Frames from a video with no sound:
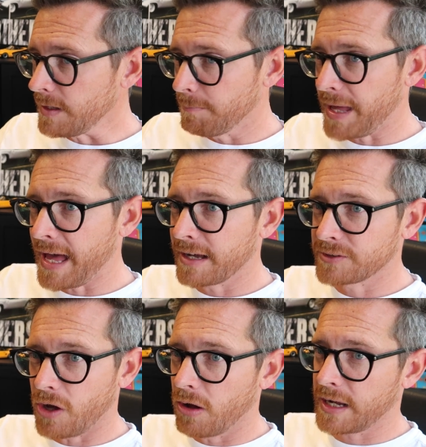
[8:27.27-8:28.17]

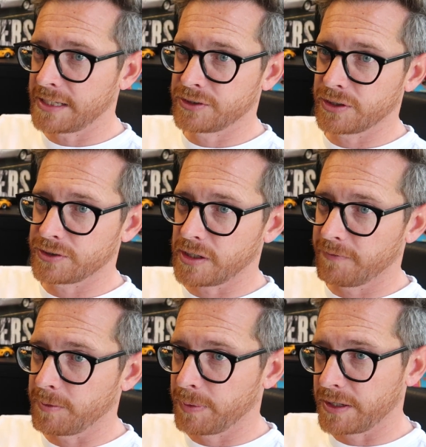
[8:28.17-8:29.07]
Bags, all kinds of good
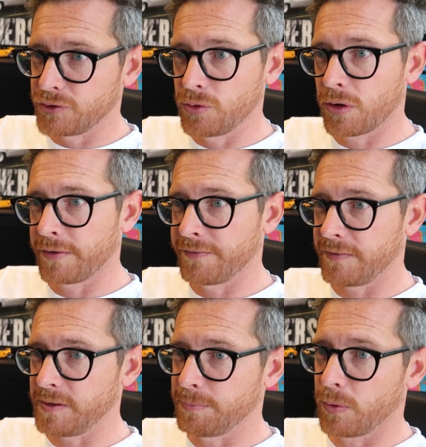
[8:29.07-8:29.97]
stuff. You play to
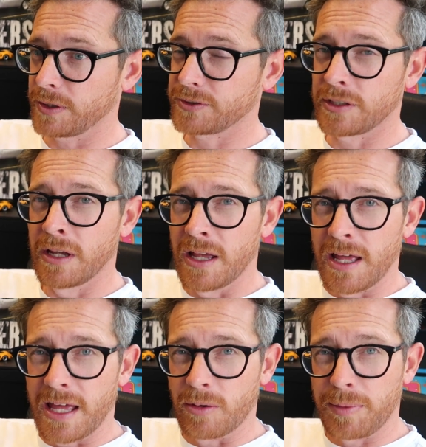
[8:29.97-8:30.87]
250 points.
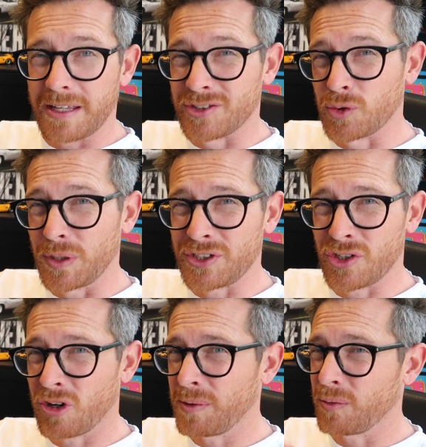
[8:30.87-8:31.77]
It'll be a Swiss
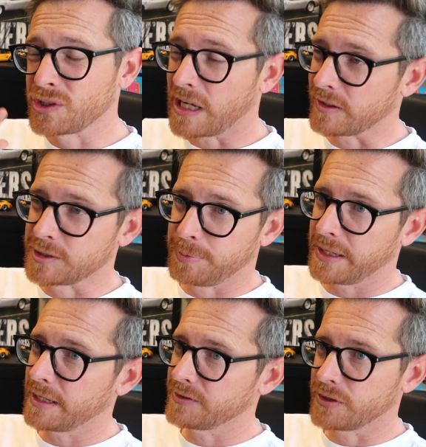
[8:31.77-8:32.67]
tournament, which I'll
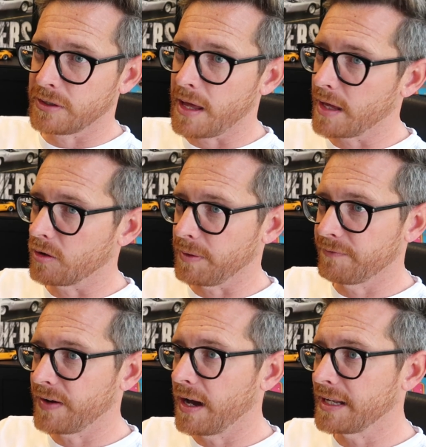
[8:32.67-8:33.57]
explain on Sunday. It'll be
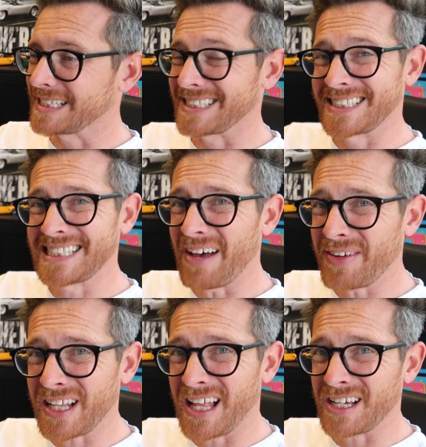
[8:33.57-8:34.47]
fine. It's a
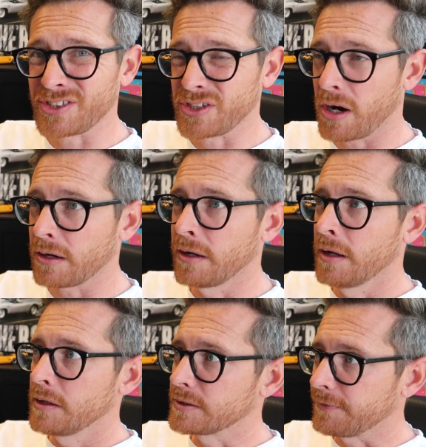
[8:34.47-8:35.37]
7 o'clock start.
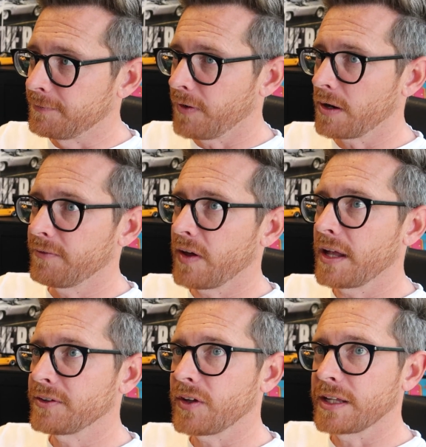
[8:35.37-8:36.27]
It's a fun
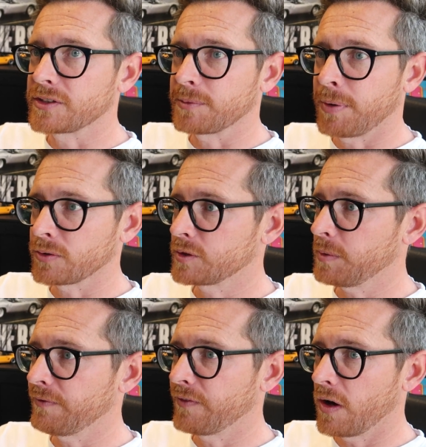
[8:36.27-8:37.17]
event. It's supposed to
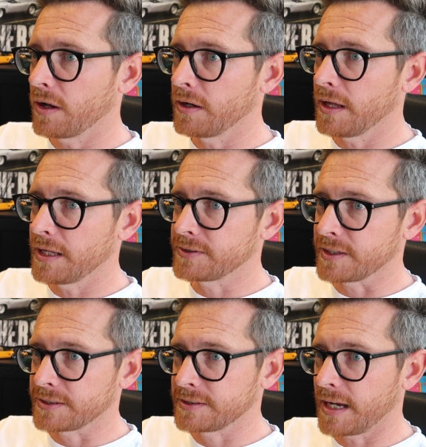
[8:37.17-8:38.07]
be fun. It's
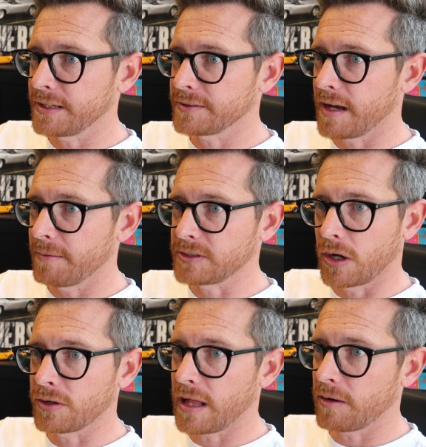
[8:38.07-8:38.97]
an exciting time. It's
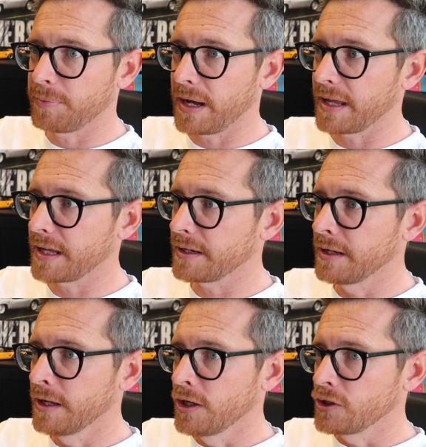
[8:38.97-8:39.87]
$100
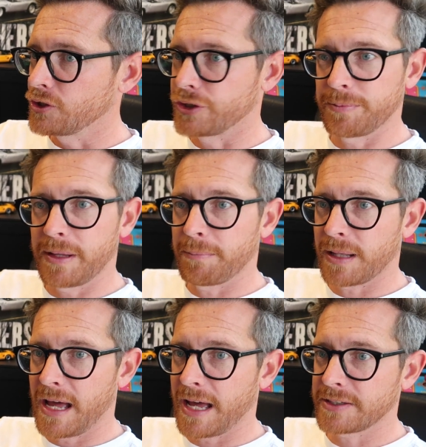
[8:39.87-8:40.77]
buy-in. Should be a
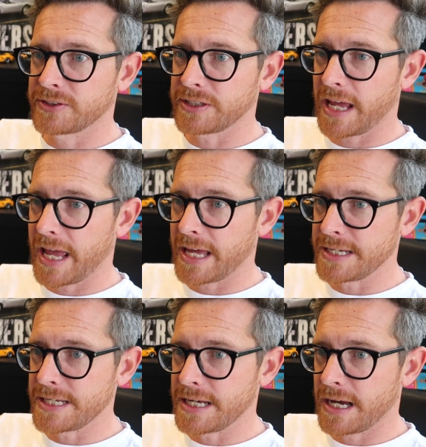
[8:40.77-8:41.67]
blast.
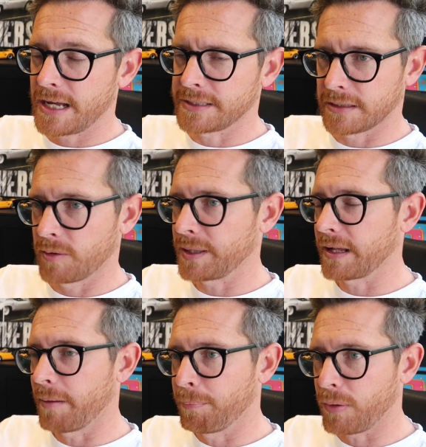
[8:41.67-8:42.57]
And it's a little bit
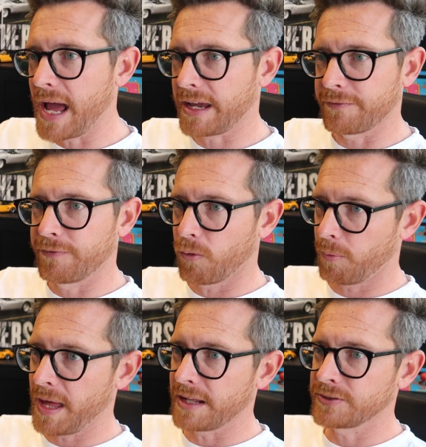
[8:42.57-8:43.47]
like a bracket
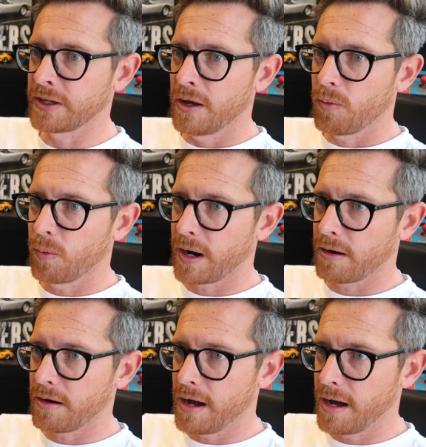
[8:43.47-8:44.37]
format
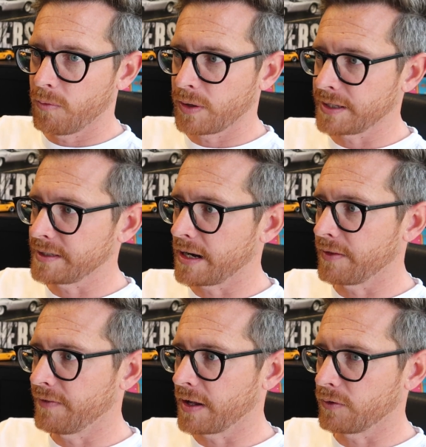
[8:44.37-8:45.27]
where we'll get down to
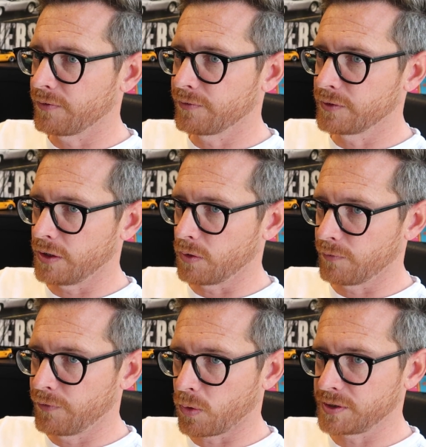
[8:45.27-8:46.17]
the final,
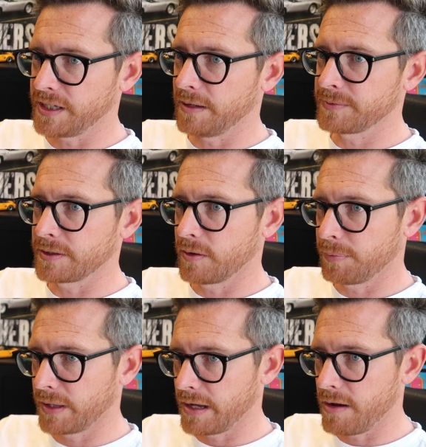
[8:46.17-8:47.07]
four teams, and they'll
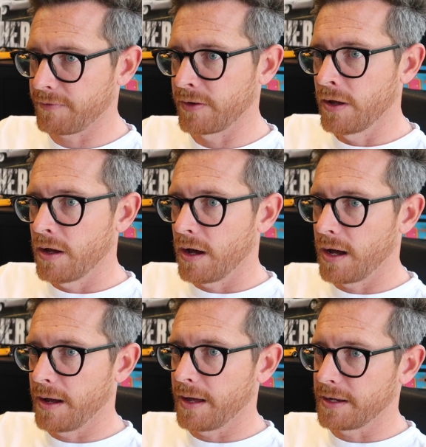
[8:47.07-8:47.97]
play off
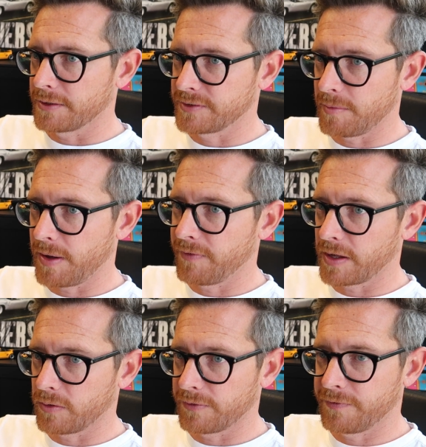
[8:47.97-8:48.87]
in a
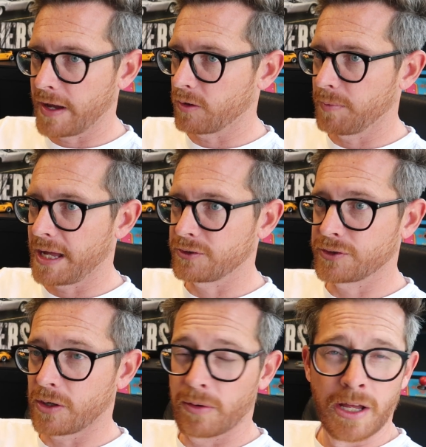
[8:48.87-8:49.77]
semifinal and final match.
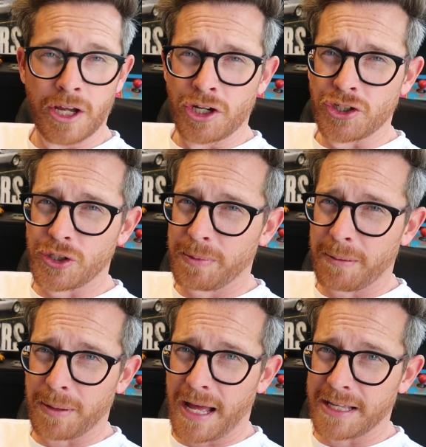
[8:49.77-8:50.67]
So should be
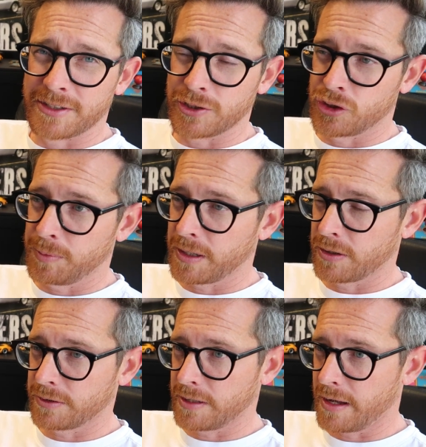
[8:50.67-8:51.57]
a blast. Should be a
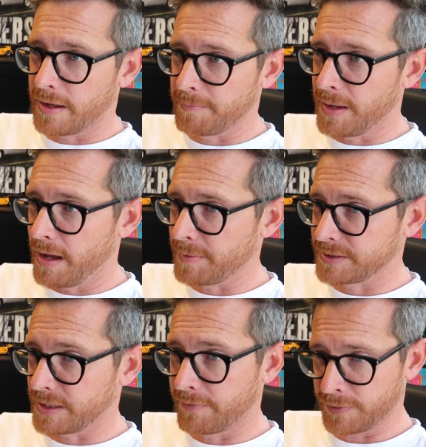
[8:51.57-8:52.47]
good time. I'm
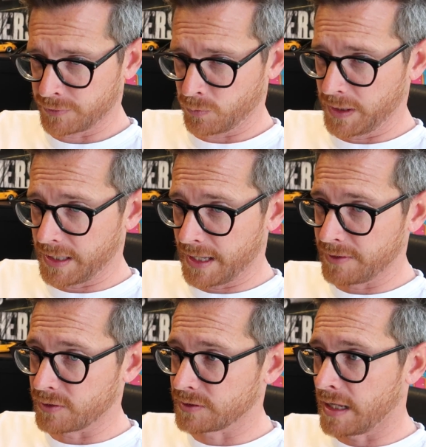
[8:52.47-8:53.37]
excited for this
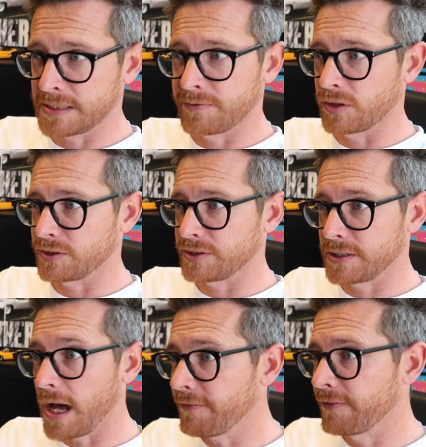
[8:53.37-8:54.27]
weekend. There's lots of good
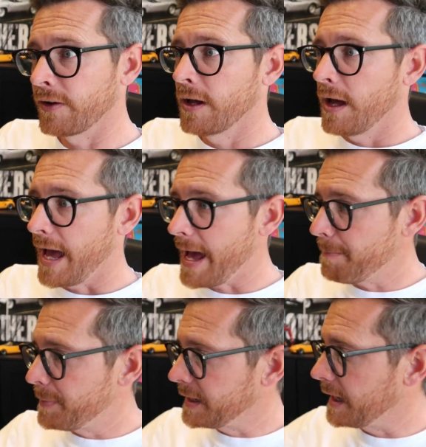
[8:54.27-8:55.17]
stuff
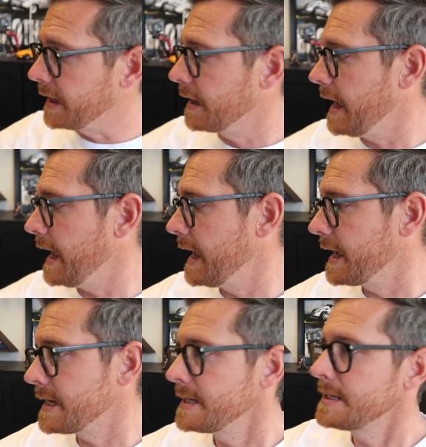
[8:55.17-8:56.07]
happening.
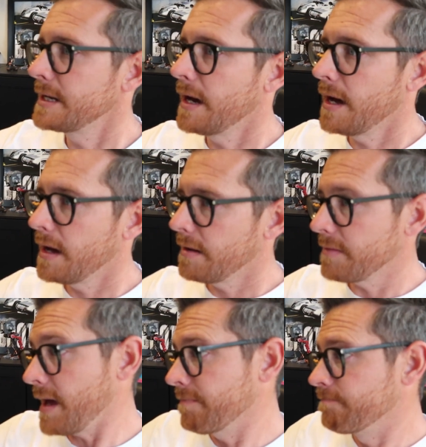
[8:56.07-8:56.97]
And
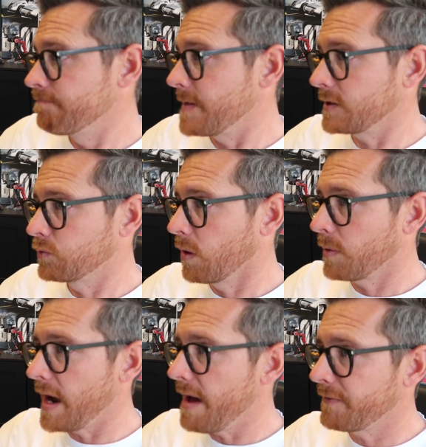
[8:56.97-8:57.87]
that's where
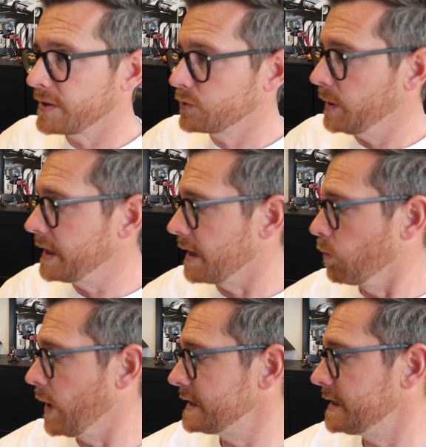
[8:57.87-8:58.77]
we're at for this
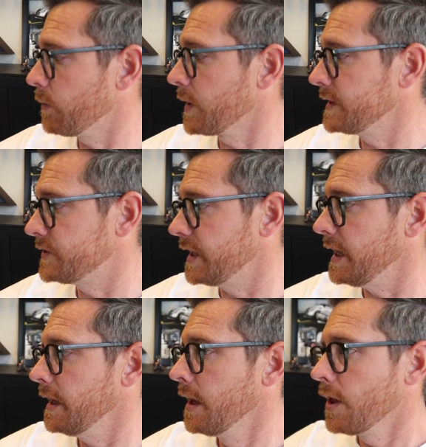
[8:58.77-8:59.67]
weekend. Wednesday, we're in the
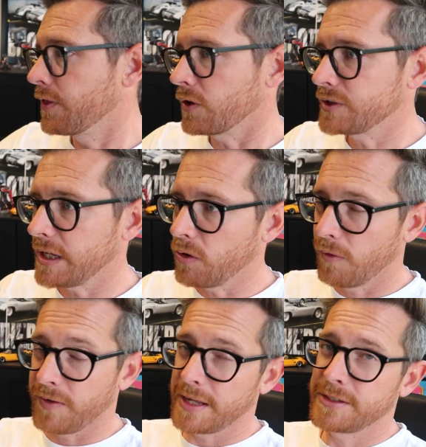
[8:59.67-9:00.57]
city. Thursday, no
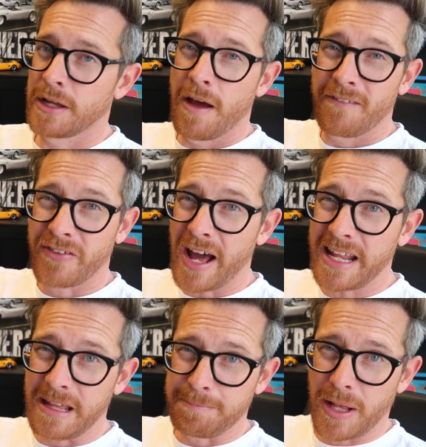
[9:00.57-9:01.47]
event.
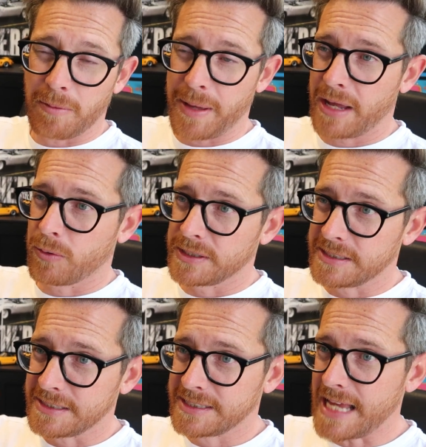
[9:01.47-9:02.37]
Friday at Bella
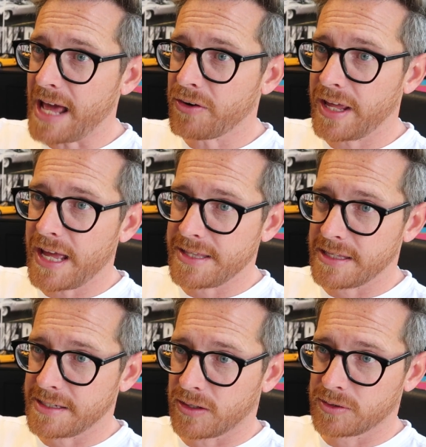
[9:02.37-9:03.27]
Banquets. Saturday at
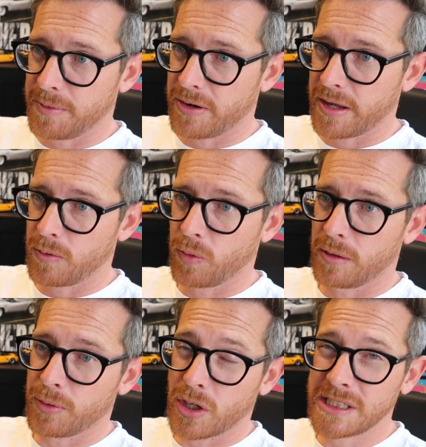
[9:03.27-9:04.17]
the Delta Marriott in
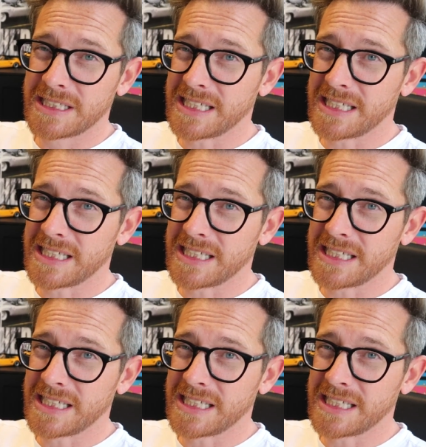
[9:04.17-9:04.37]
Willowbrook.